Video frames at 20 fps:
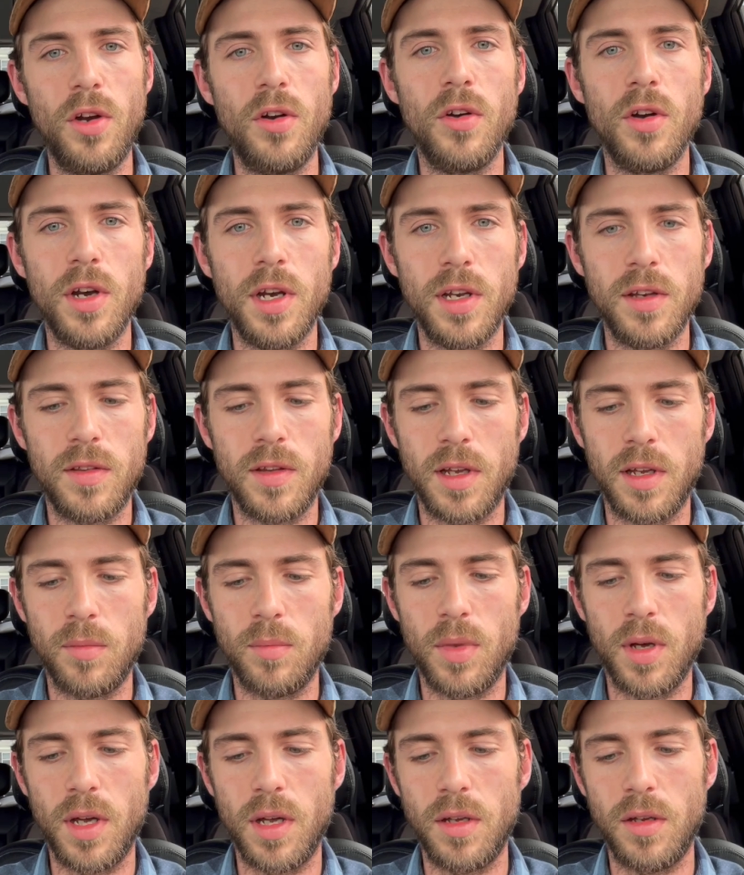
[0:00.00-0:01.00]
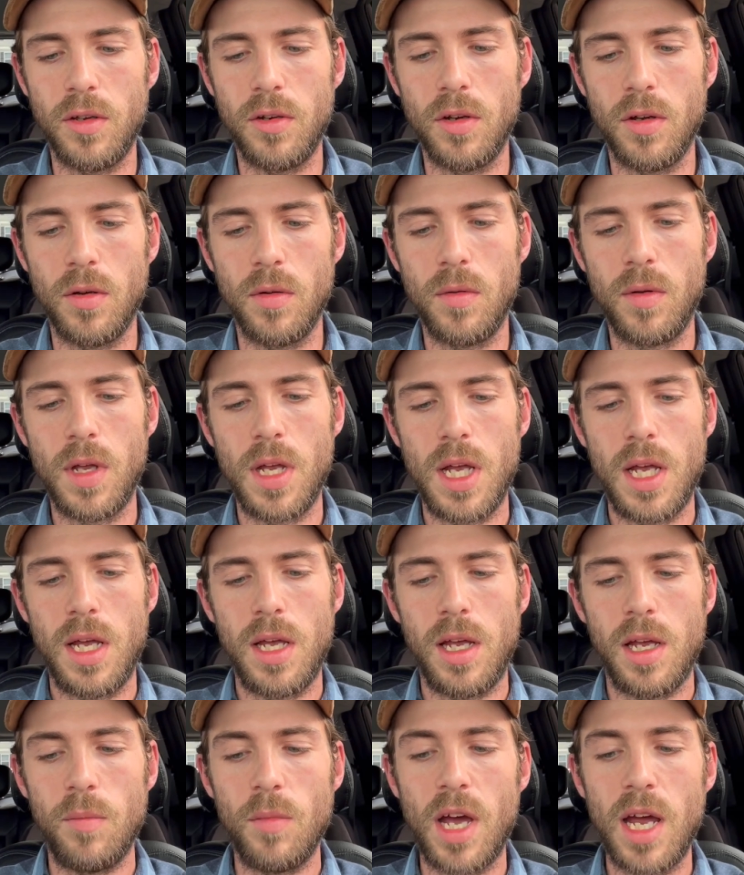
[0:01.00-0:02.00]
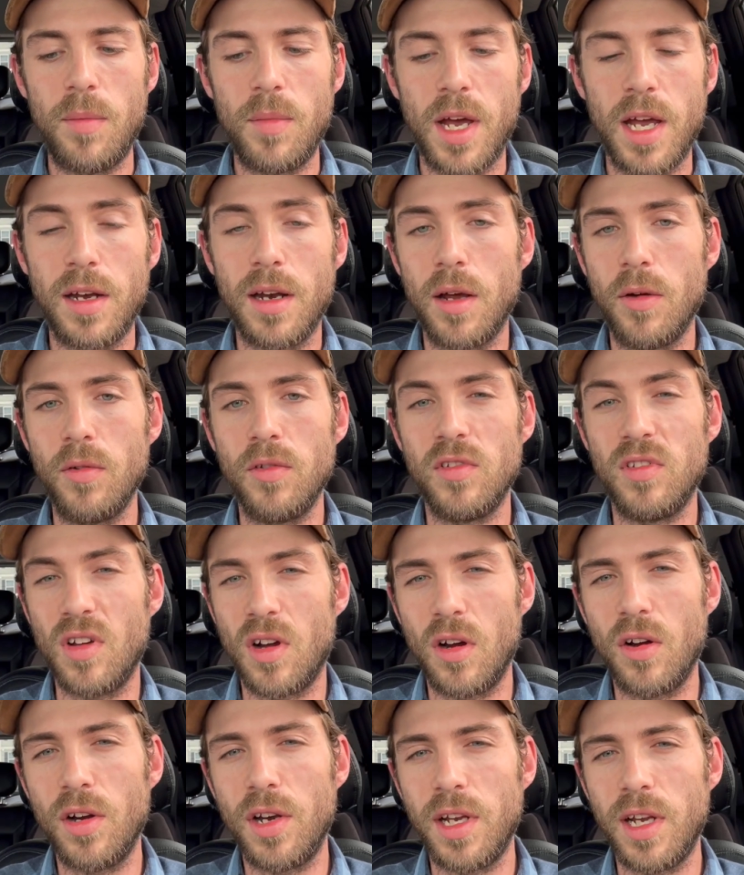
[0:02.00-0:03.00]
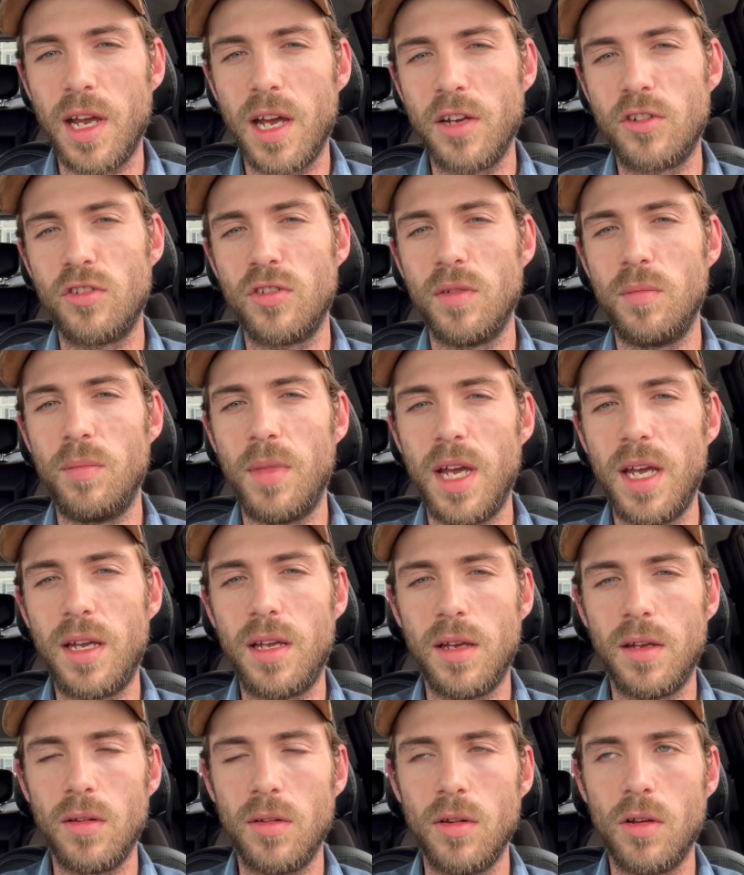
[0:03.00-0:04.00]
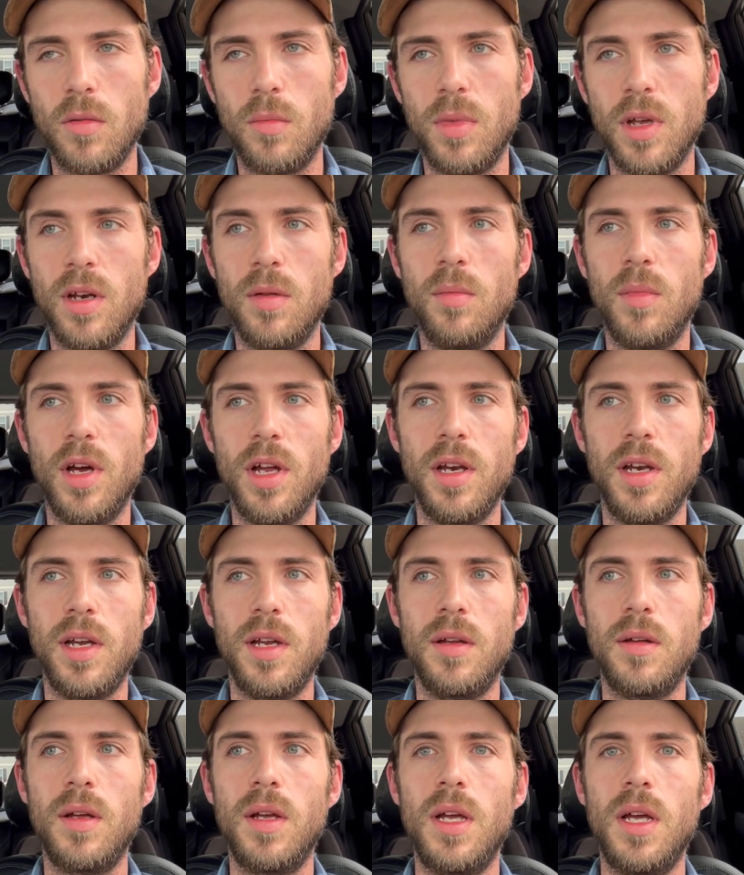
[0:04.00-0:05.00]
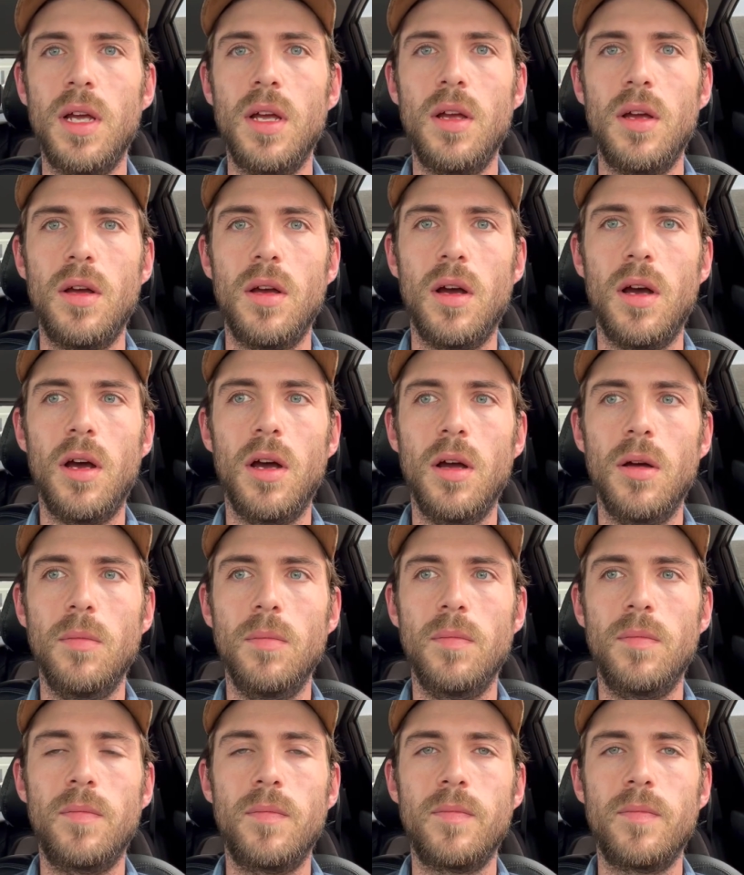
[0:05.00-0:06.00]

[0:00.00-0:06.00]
or anything, but you know, in my mind, I was already actually making a little bit of money. But